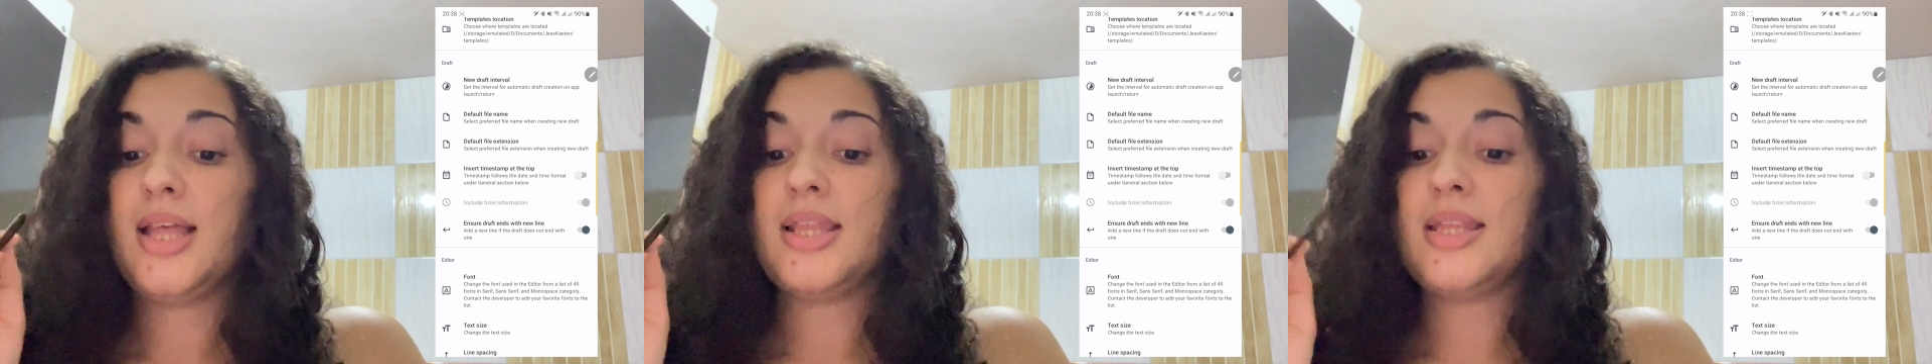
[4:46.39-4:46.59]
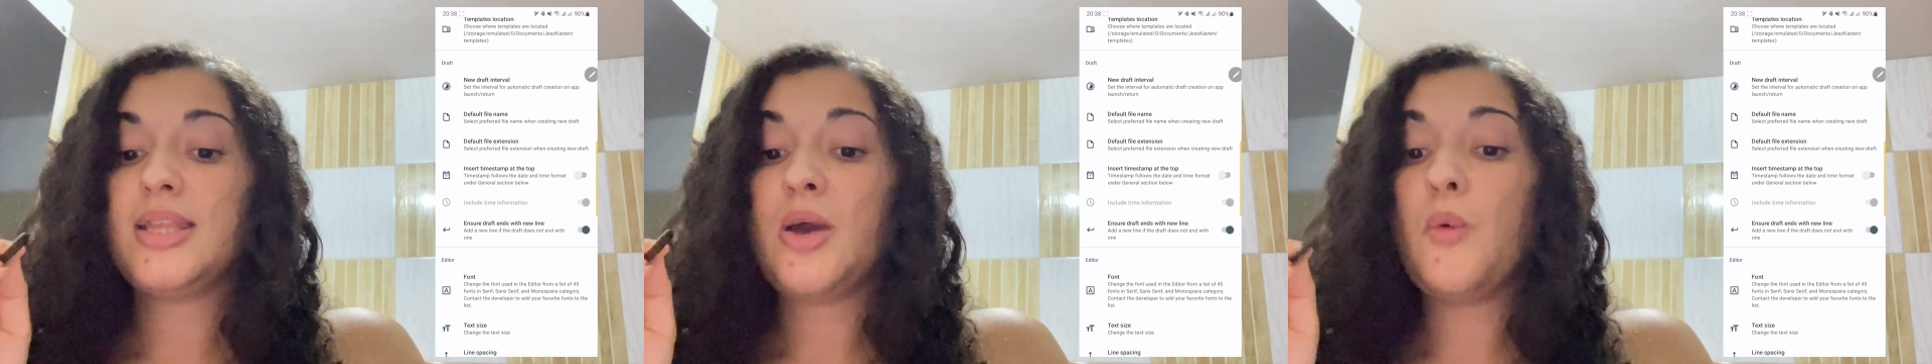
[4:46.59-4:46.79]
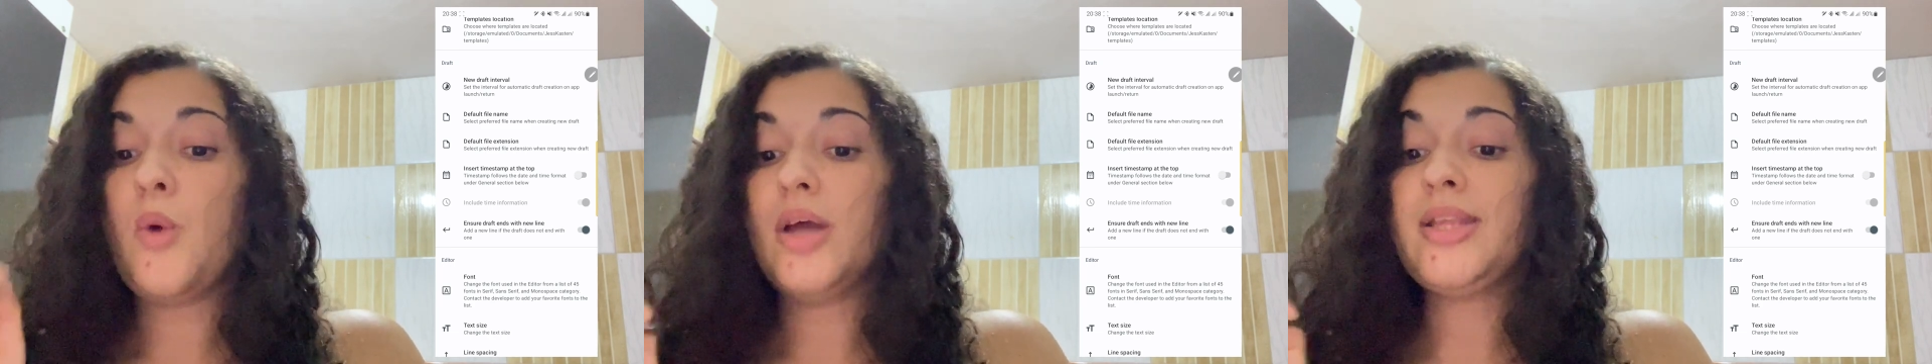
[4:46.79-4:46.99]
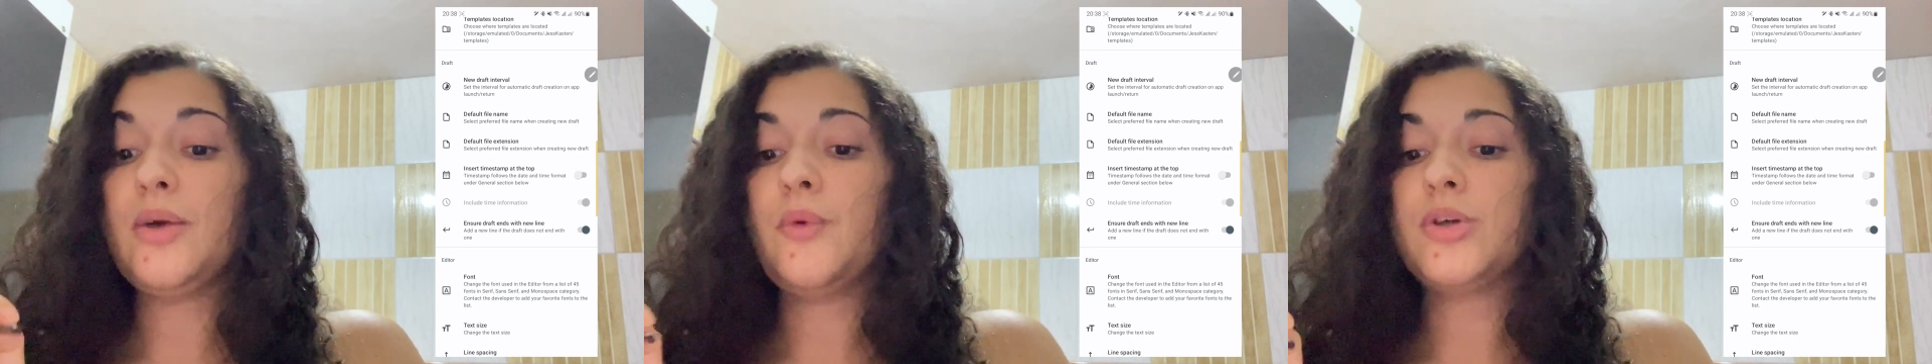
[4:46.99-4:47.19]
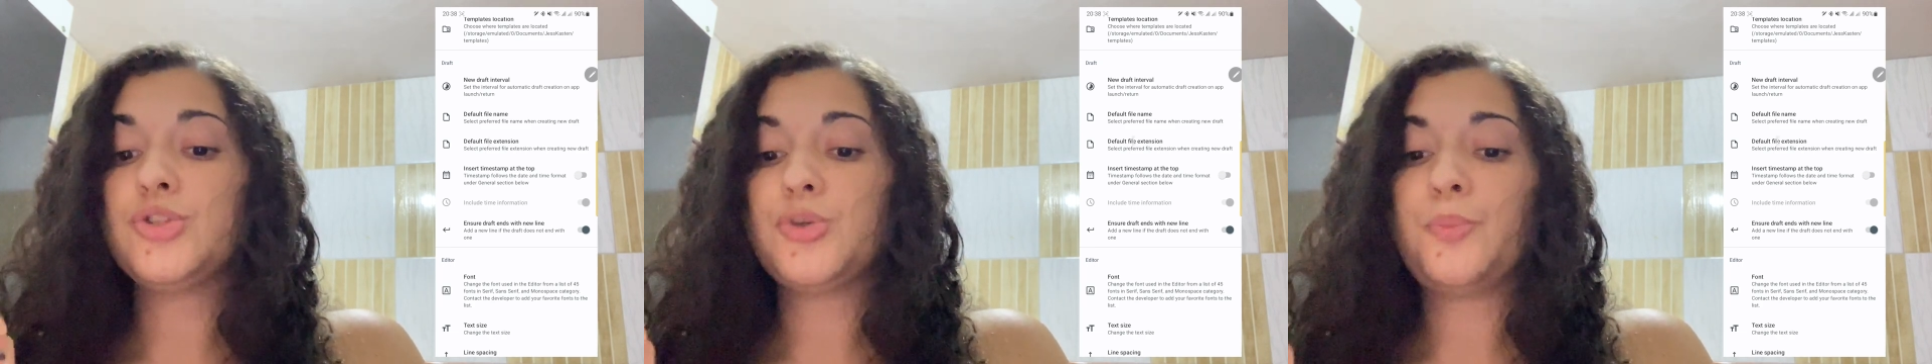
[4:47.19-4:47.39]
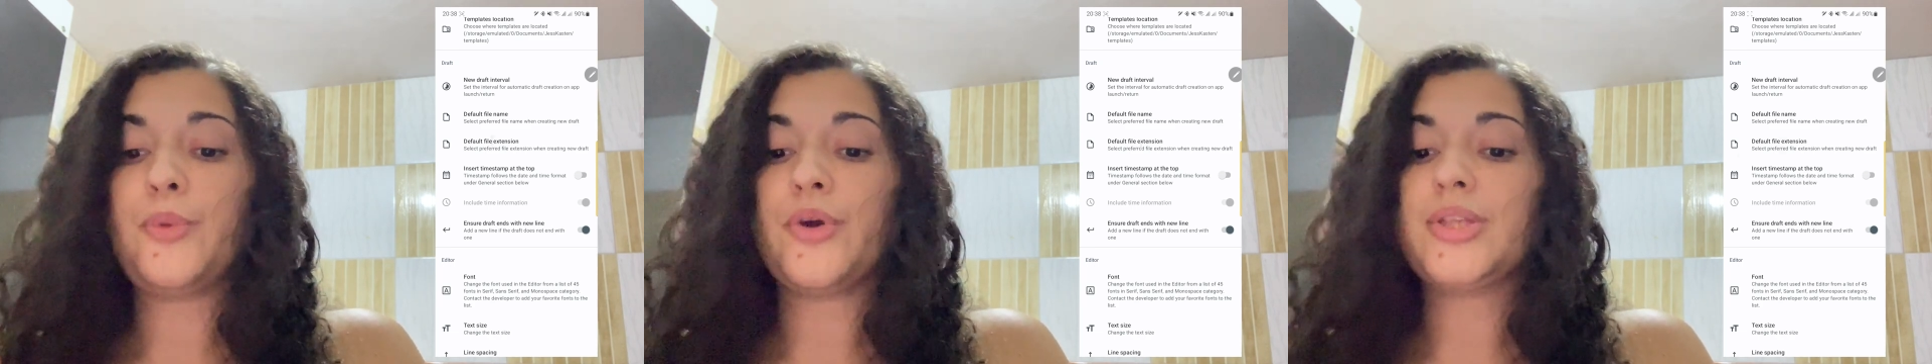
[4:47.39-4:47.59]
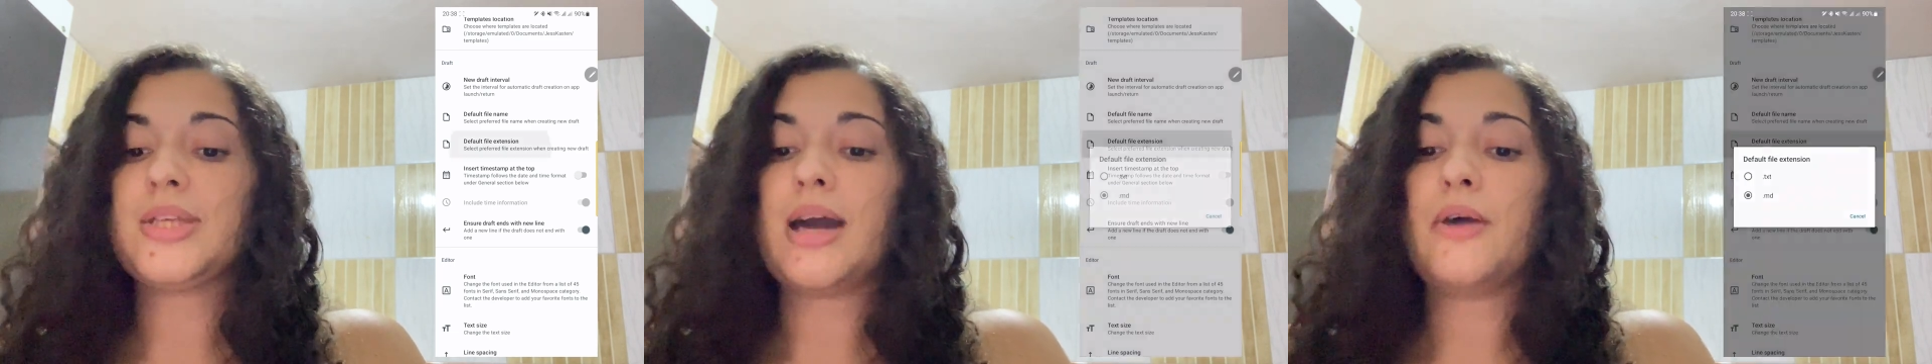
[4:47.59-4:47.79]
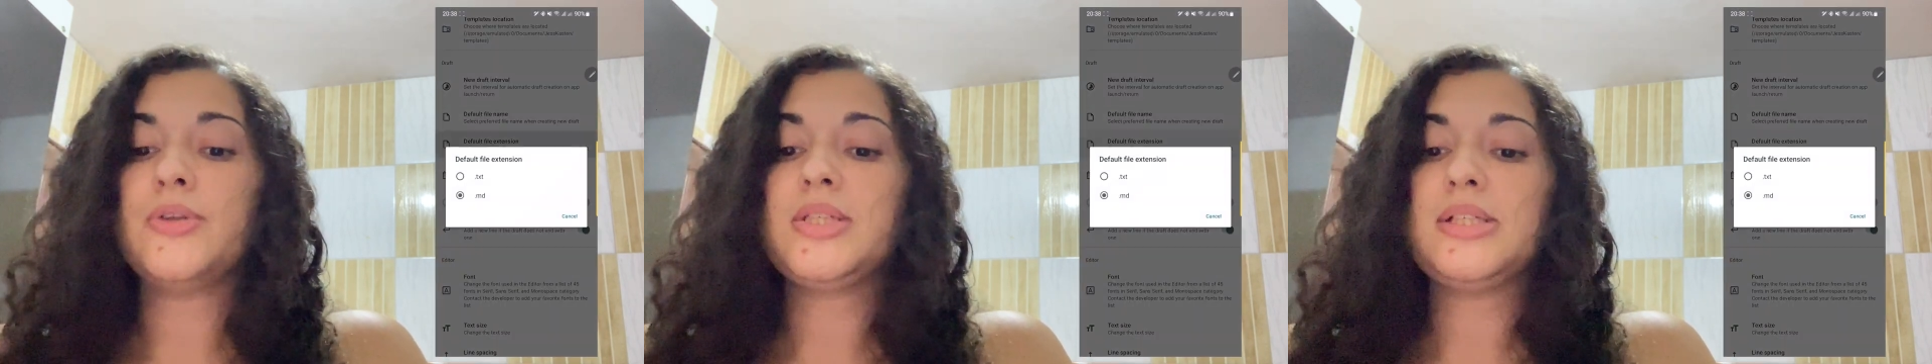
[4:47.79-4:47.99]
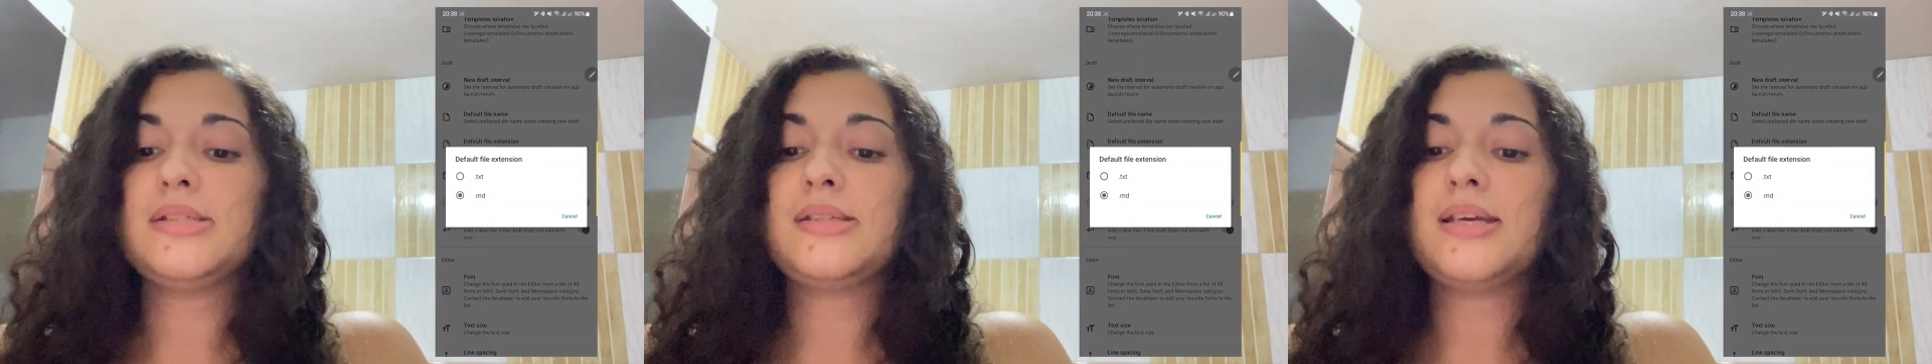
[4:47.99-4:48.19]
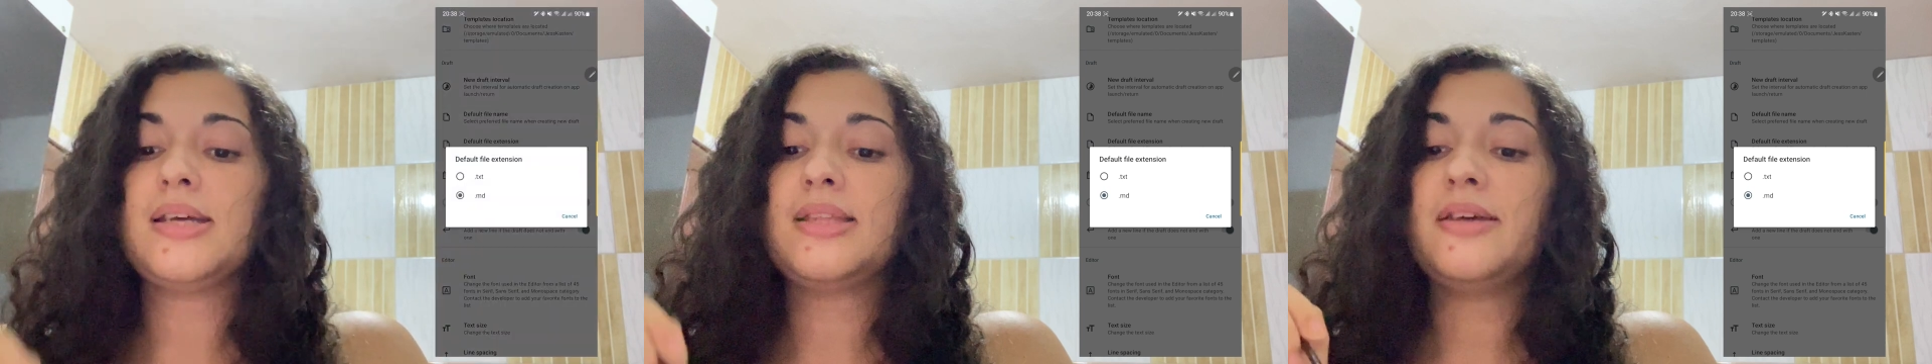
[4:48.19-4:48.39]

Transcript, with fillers: The one I want to point out is the